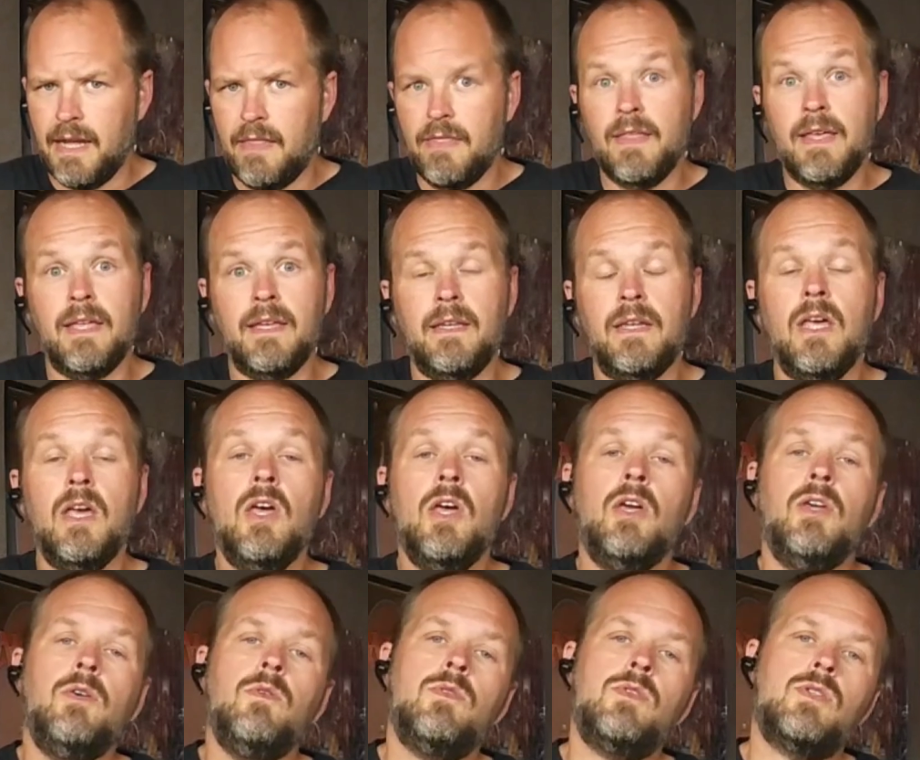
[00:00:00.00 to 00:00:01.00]
And then
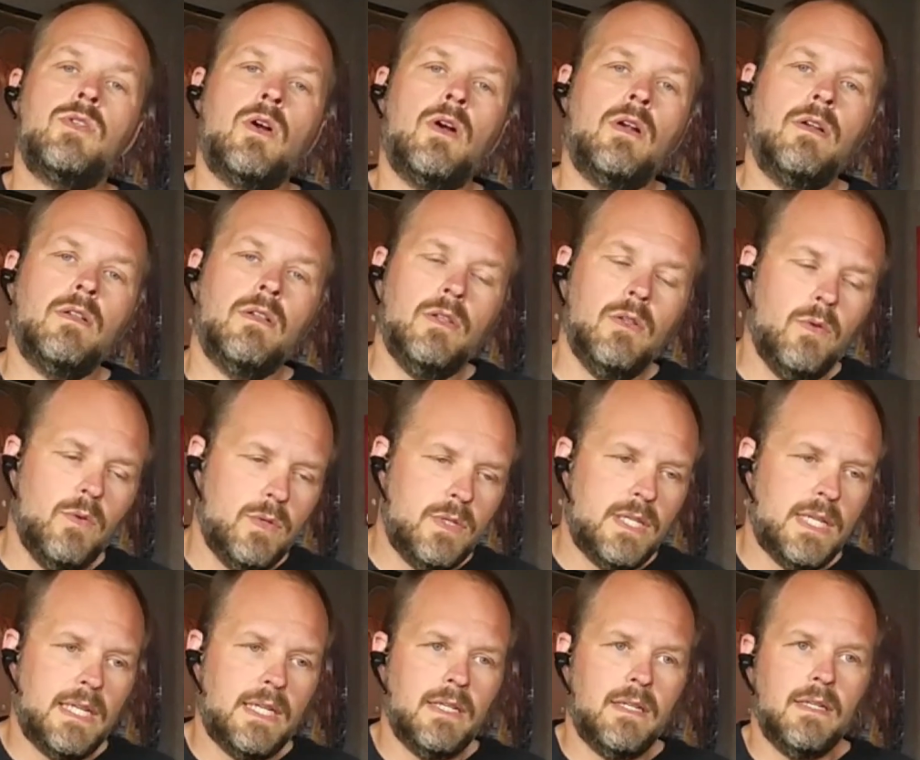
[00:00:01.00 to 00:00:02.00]
you start
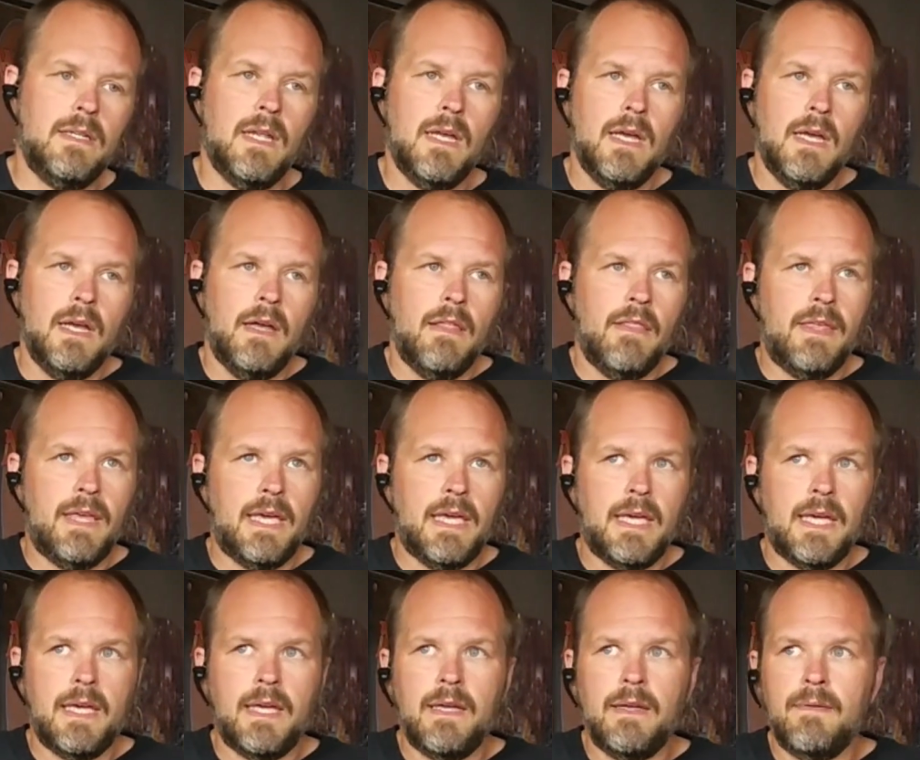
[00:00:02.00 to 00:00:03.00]
losing
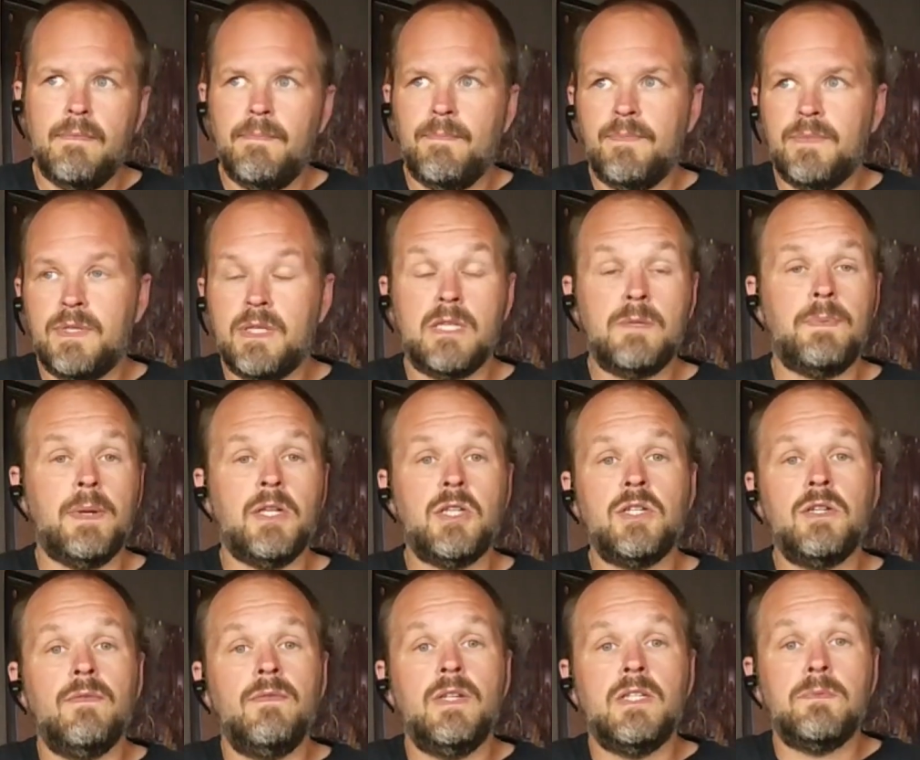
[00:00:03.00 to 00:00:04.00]
the
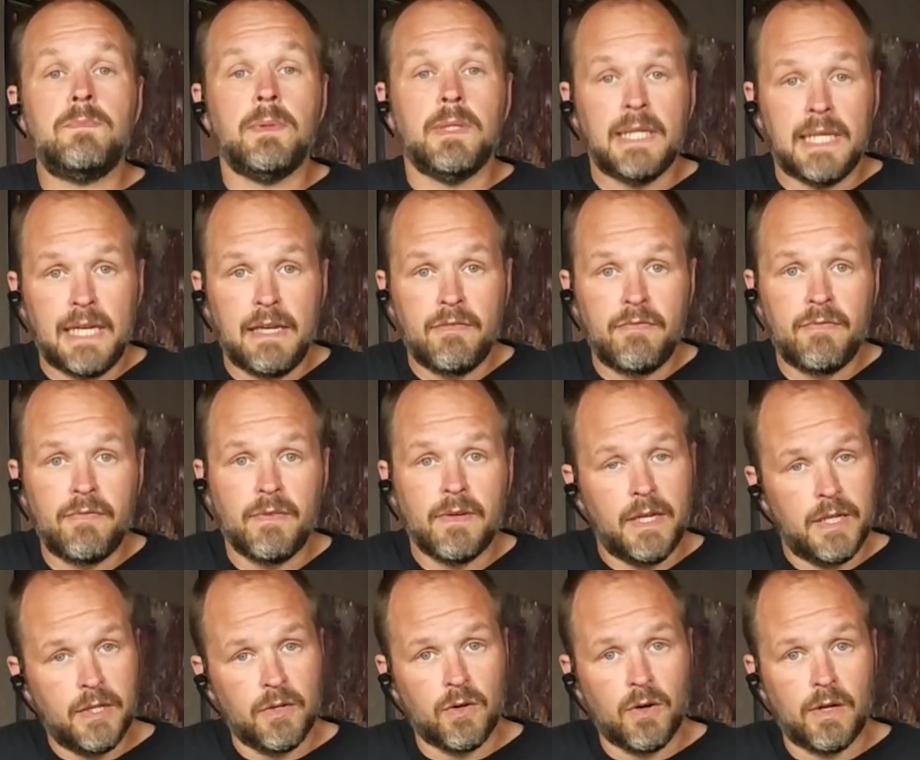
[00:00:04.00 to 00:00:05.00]
suspension of disbelief
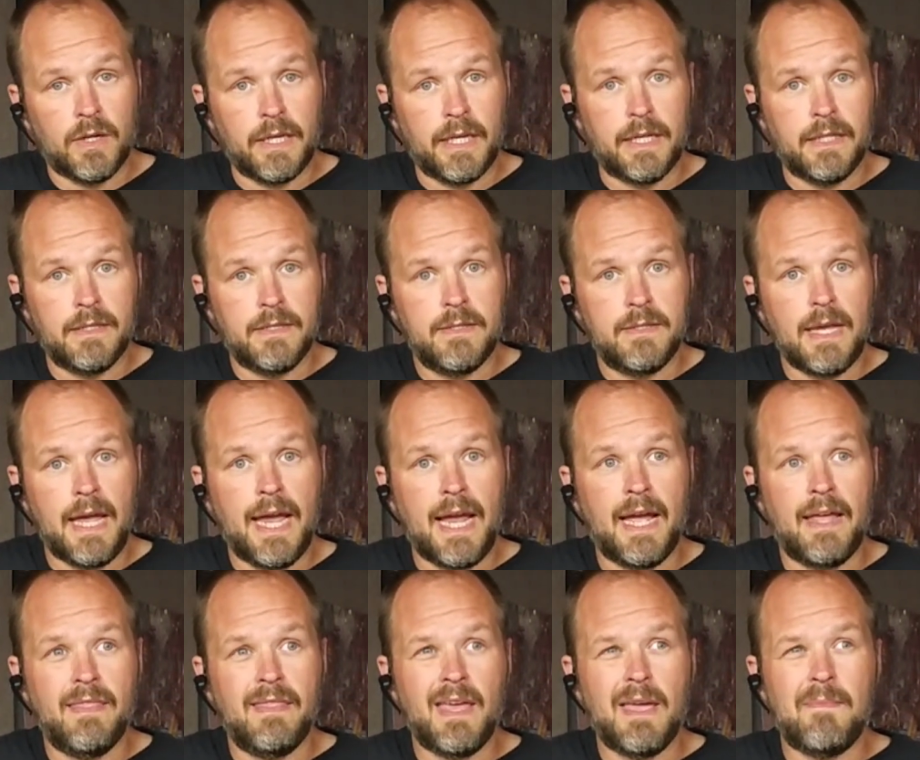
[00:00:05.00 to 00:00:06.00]
in your audience,
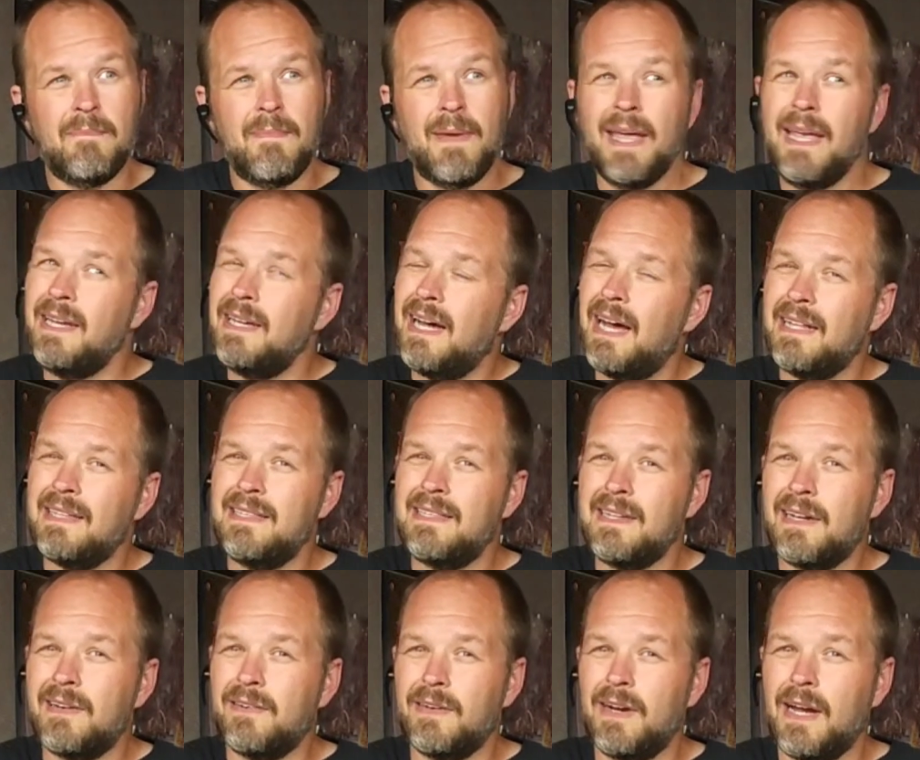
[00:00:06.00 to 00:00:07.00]
and they may not
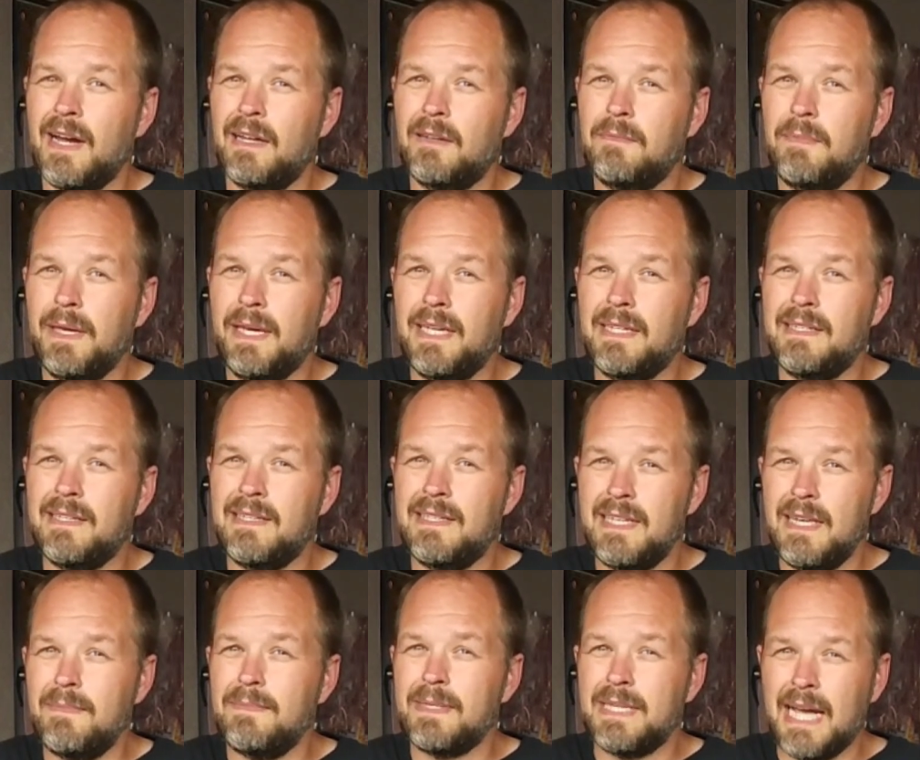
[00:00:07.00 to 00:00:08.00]
stick around because it
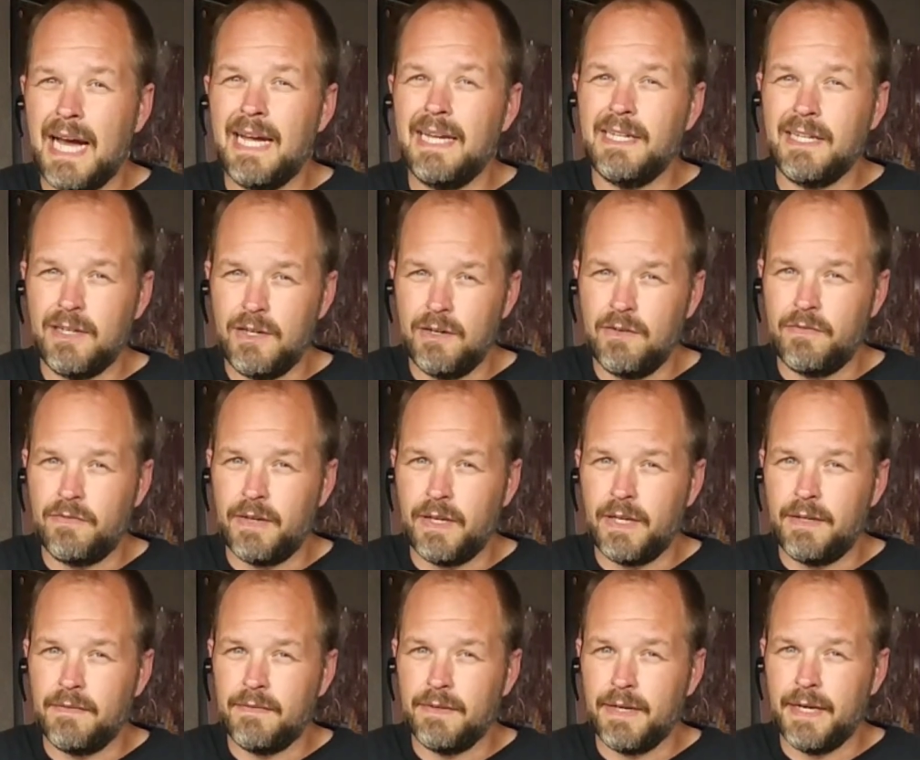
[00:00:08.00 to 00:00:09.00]
seems kind of
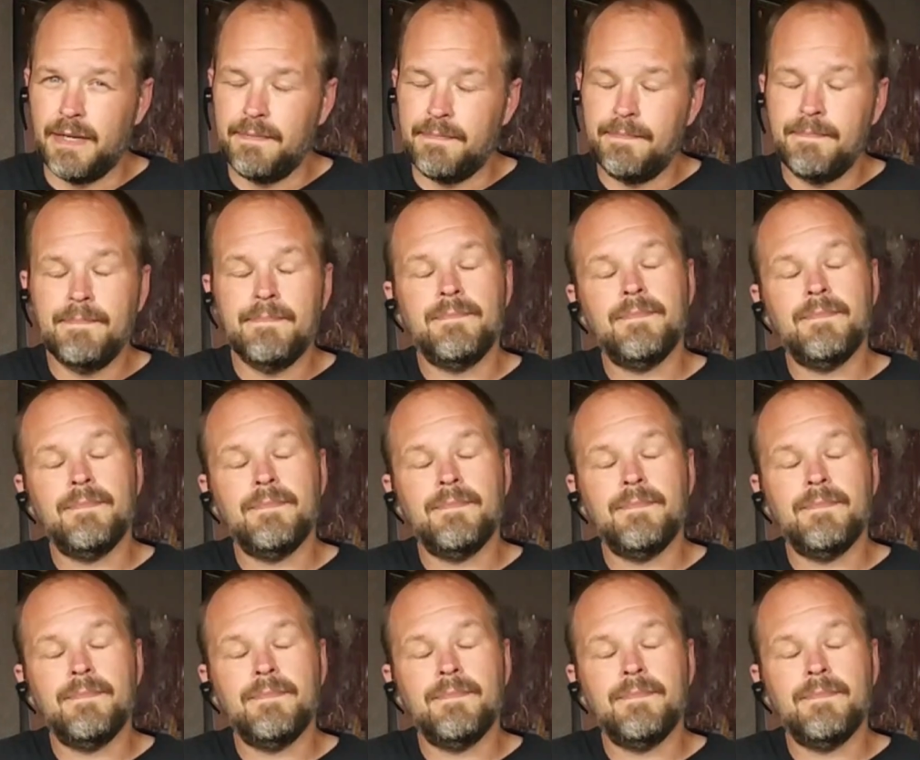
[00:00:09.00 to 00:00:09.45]
goofy, right?